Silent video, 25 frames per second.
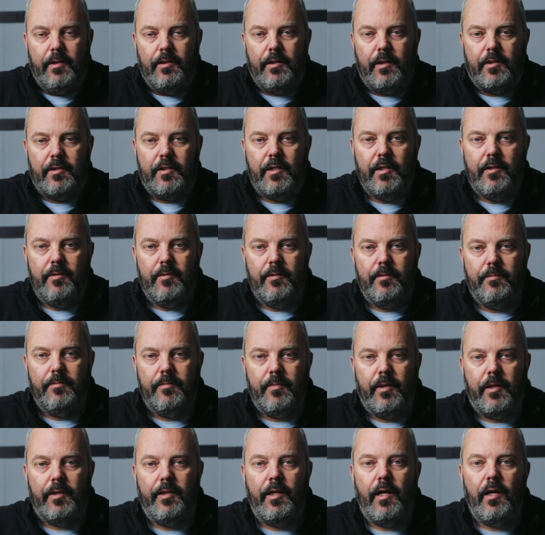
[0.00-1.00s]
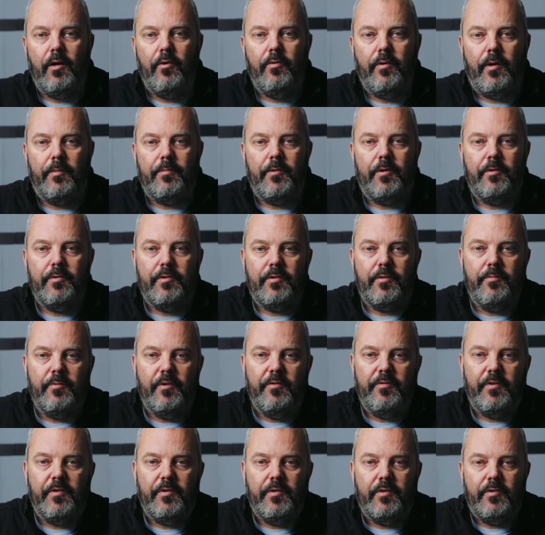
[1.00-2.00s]
that's it and now I'm going to
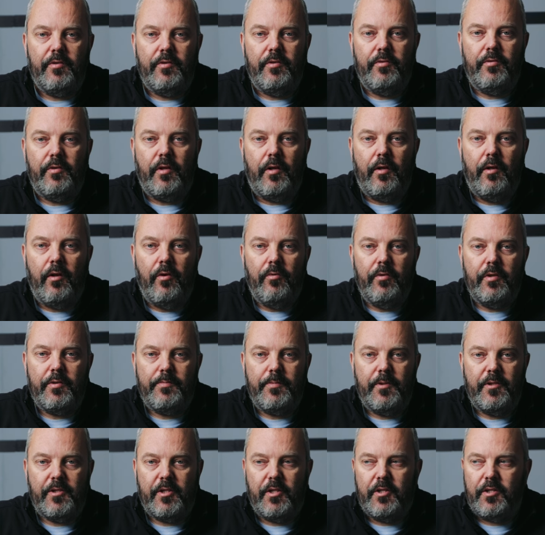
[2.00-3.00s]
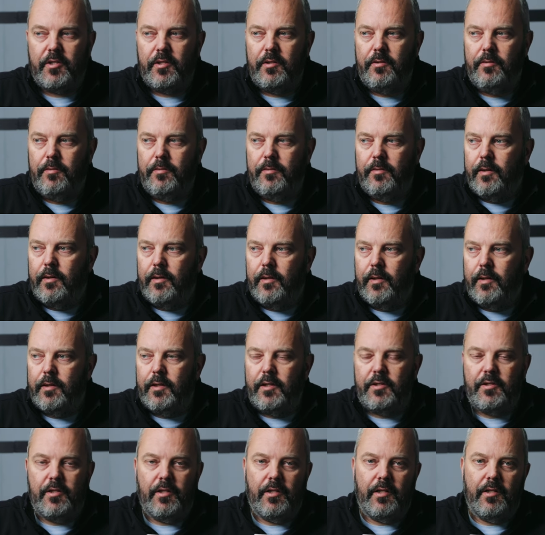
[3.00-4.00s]
move it to the lowest position and
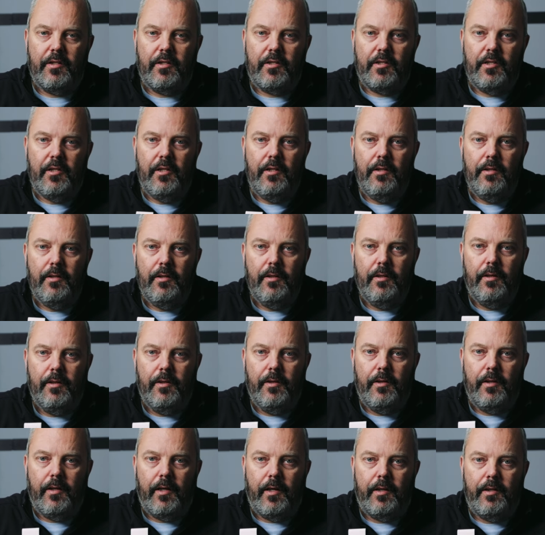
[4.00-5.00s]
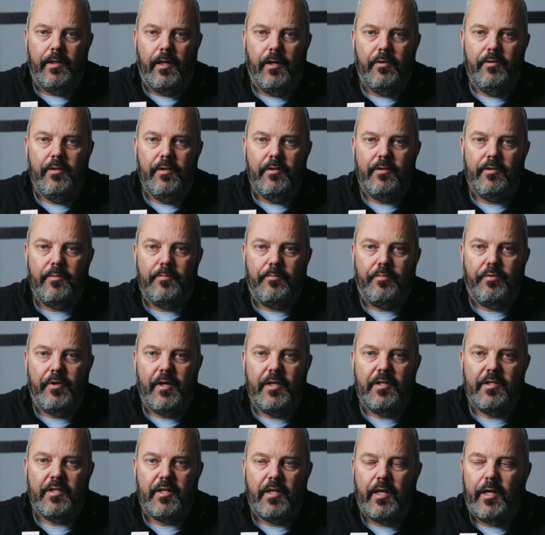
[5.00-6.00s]
as you can see I now need to
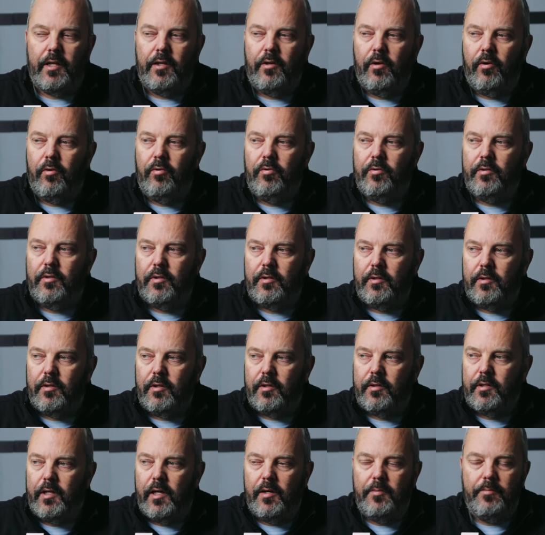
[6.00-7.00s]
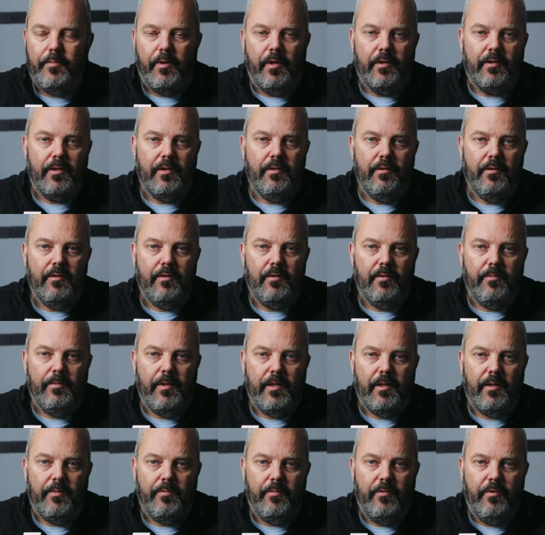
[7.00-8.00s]
press and hold the down button to
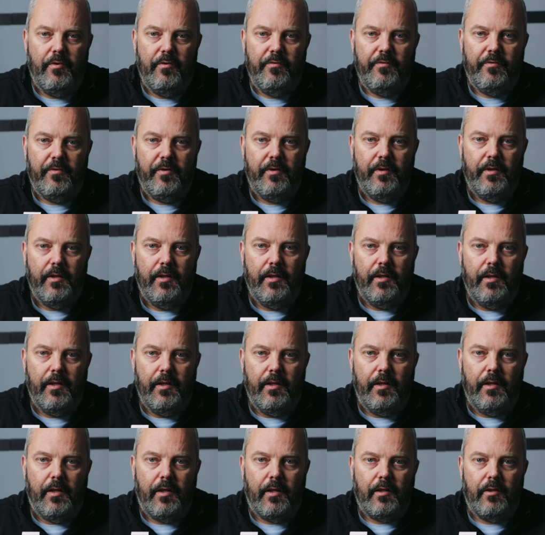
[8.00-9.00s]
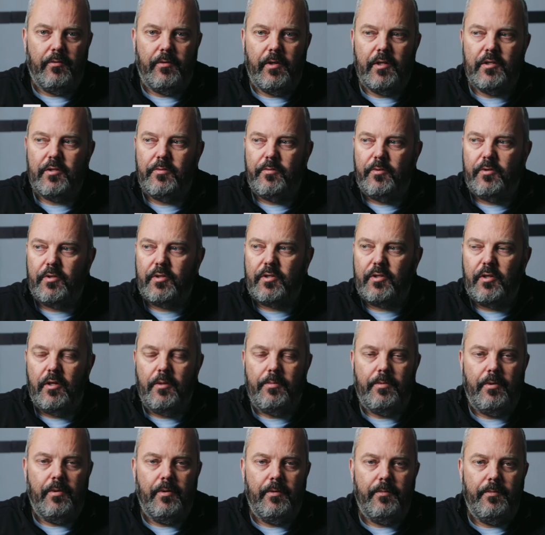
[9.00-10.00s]
make it move otherwise it will
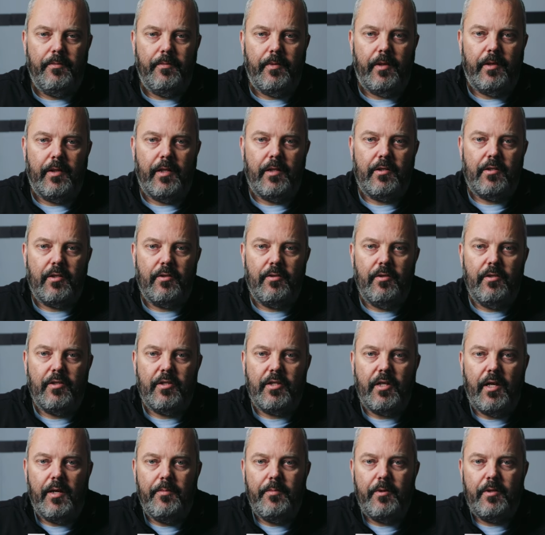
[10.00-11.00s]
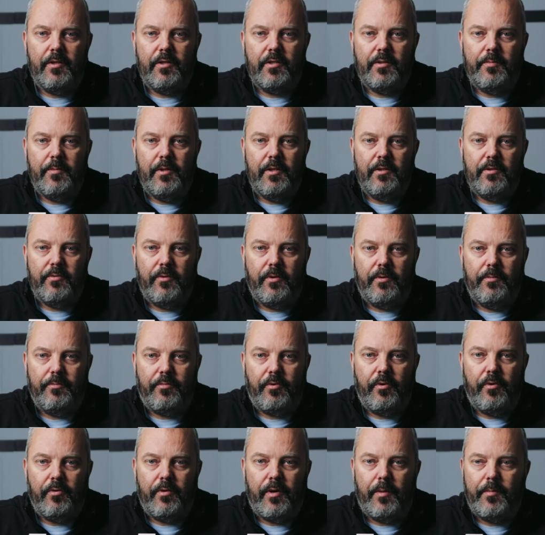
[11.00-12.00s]
stop and that's a good sign because it means we're in
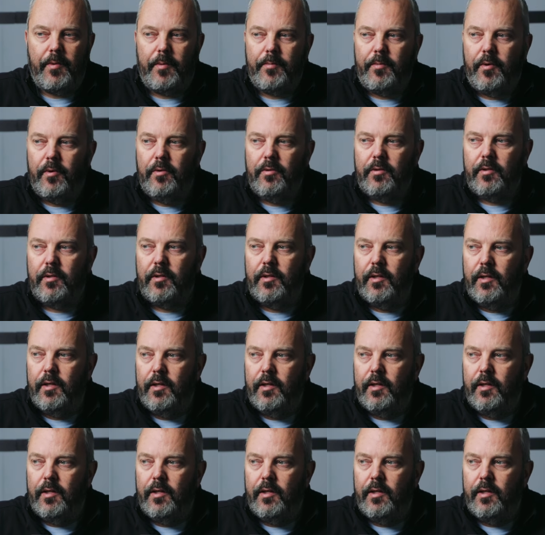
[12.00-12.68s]
programming mode